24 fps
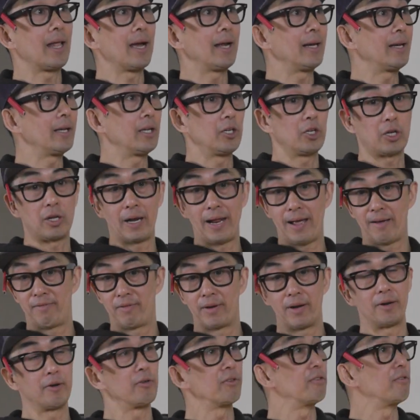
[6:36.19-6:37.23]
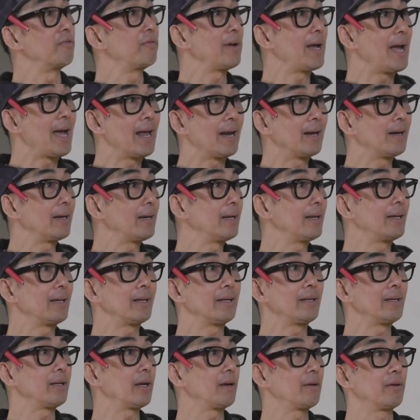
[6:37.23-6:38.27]
lighting, you can have it under the
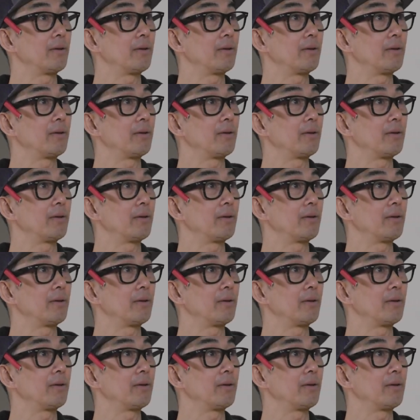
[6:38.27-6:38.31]
vanity.